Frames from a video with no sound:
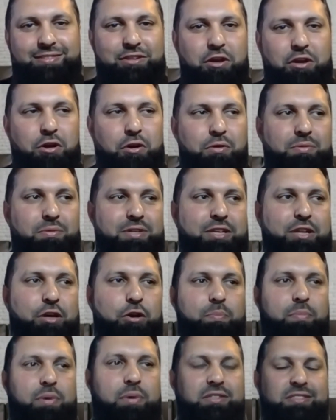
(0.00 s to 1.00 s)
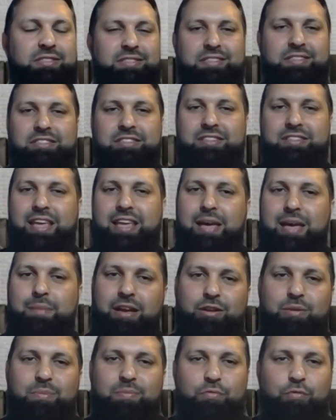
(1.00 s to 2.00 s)
So, person-centered care
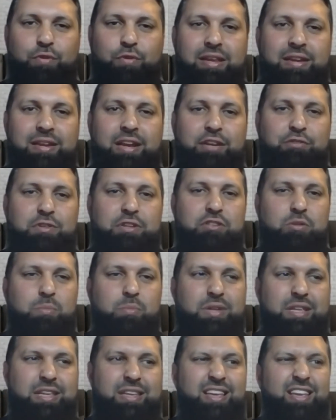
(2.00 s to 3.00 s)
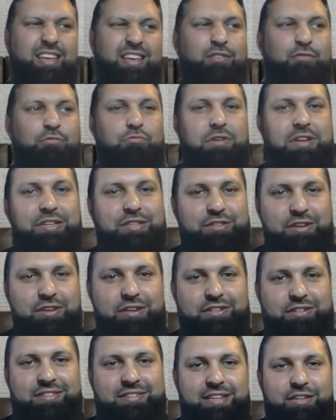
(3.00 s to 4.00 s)
might come really natural to somebody,
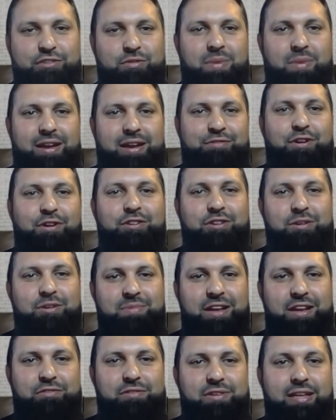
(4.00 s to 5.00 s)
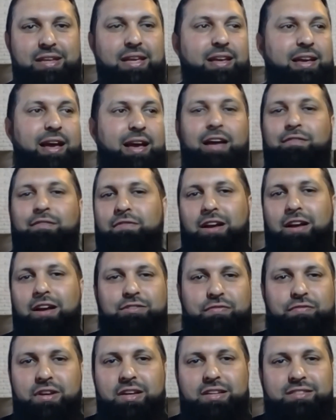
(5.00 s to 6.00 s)
research, etc., might not come naturally, and vice
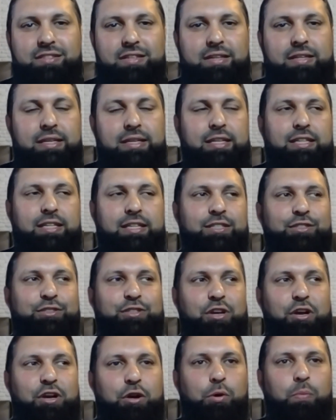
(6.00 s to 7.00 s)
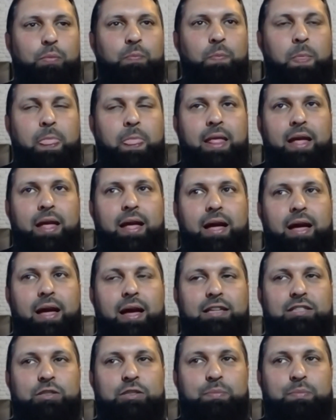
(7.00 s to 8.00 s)
versa. So
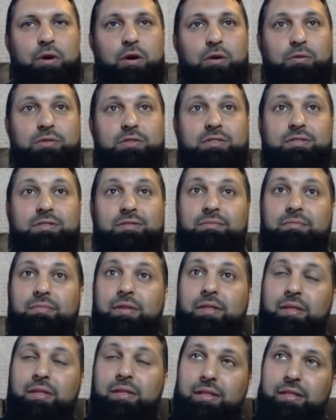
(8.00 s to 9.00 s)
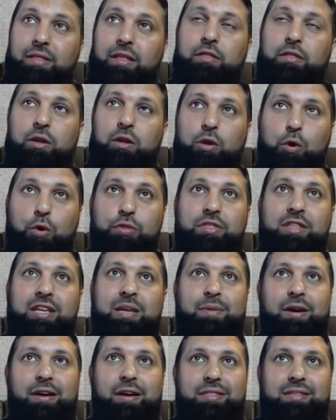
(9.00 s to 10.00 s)
I suppose the good thing
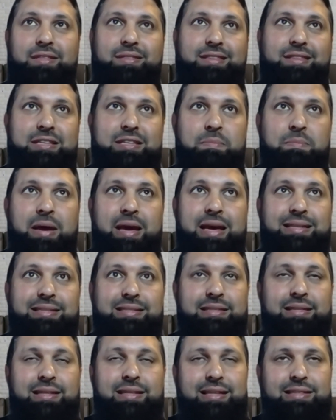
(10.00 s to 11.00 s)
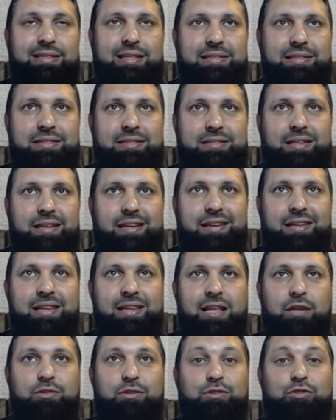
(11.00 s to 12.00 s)
about the domains in that sense is that it
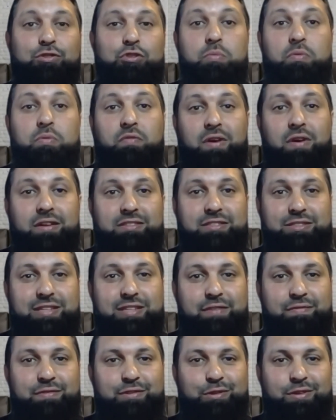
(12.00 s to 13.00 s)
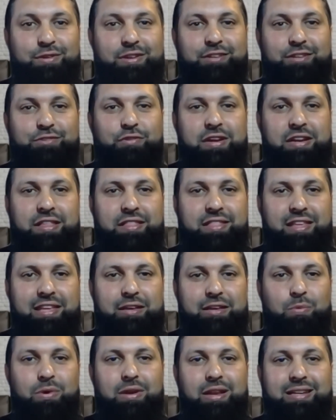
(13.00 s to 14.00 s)
allows a supervisor to have a look at a trainee and
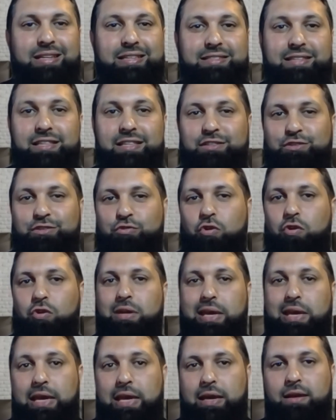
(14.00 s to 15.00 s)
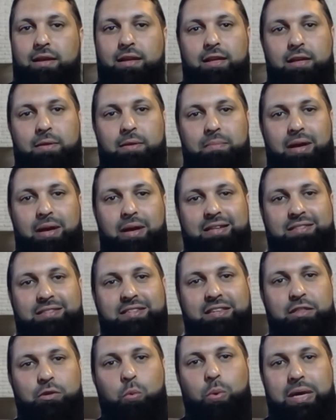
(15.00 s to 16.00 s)
think, well, I can see the strong here, I can
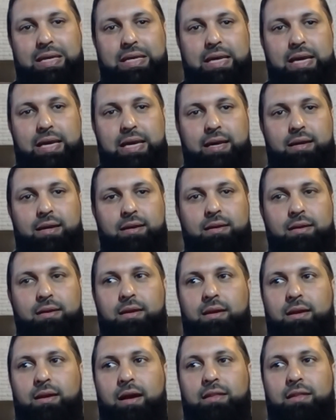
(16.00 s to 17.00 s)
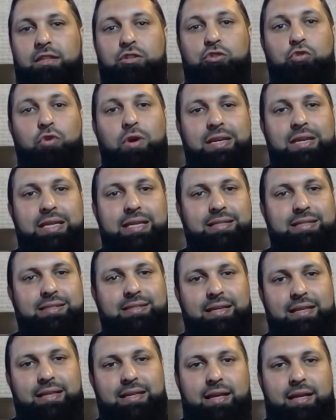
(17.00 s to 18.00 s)
see the weak here, and the trainee can
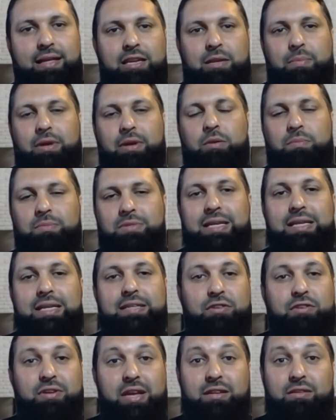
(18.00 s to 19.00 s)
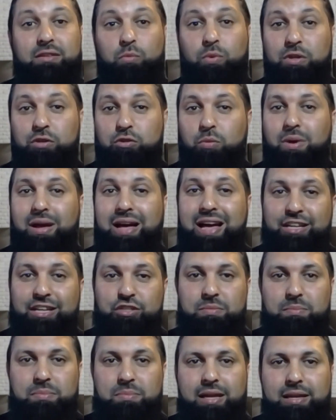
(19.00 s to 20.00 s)
see that. And then it becomes easier again when you talk about
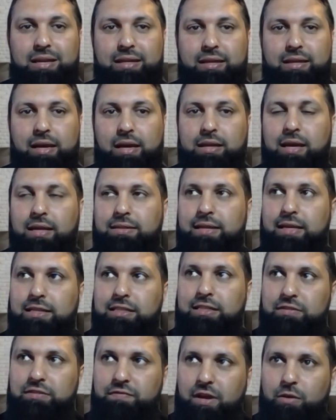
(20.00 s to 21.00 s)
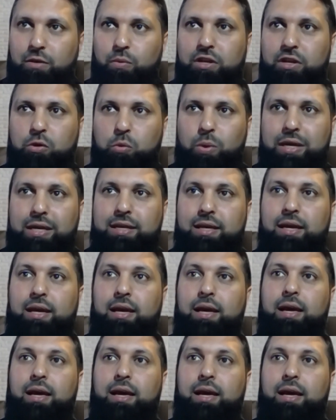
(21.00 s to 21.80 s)
action planning and identifying where you're weak